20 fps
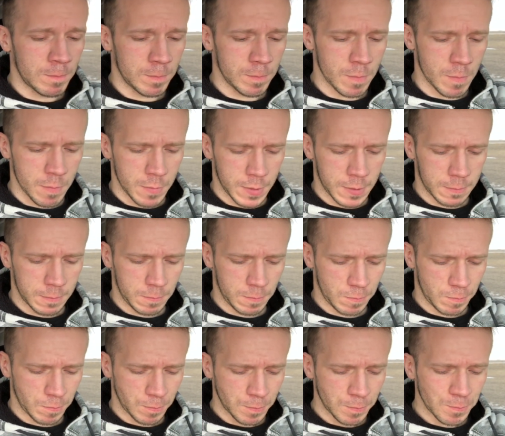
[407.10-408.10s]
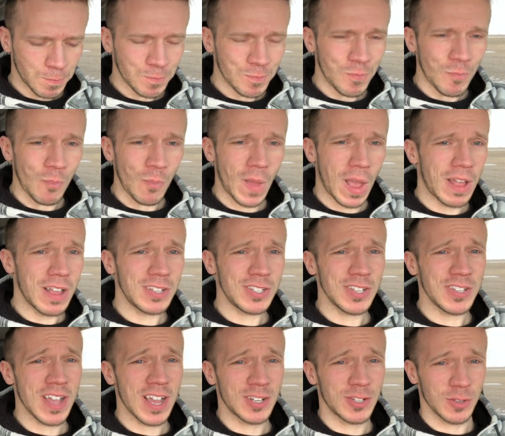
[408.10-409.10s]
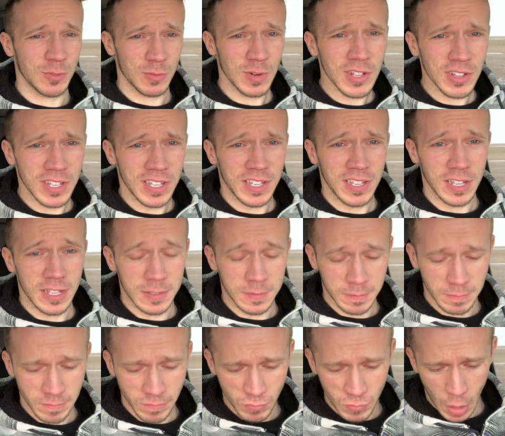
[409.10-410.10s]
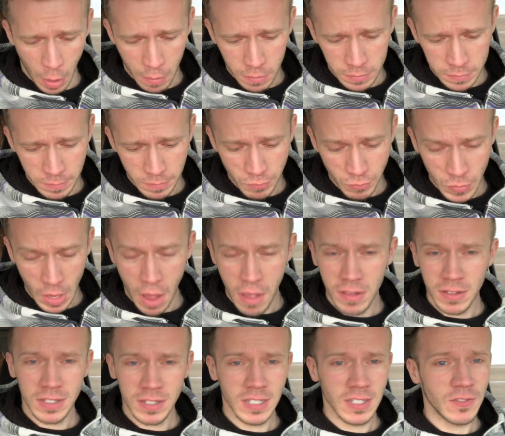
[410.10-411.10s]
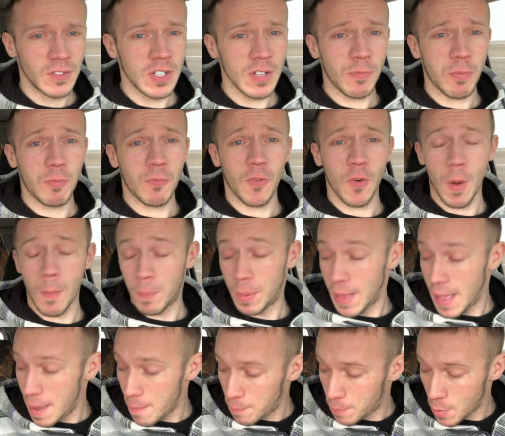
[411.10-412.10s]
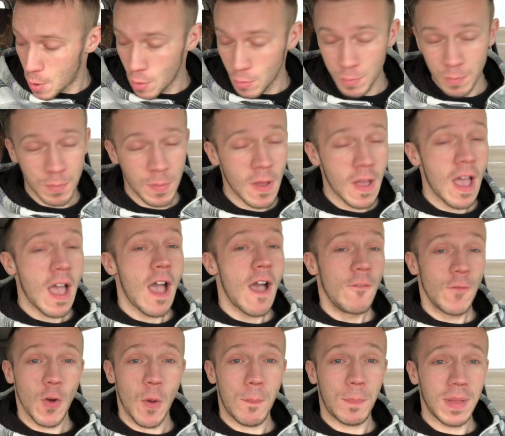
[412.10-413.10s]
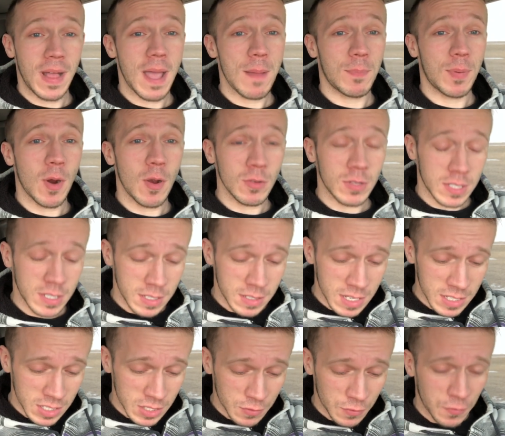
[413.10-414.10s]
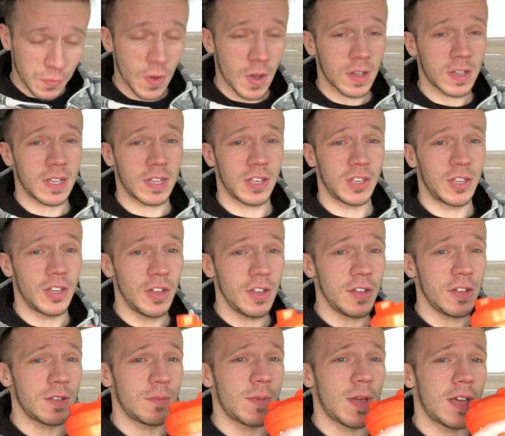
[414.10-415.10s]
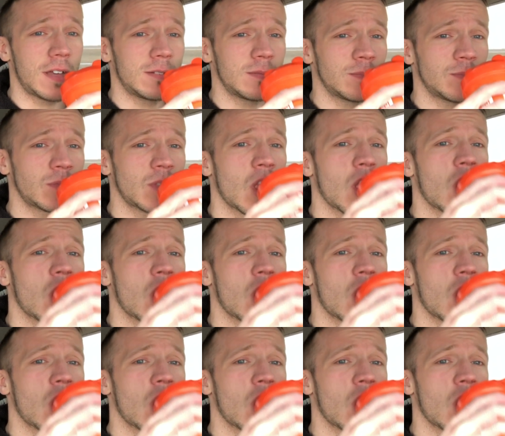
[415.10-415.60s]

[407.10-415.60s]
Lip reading: Hmm. This is actually really good. For a plant protein, this is fucking good, man.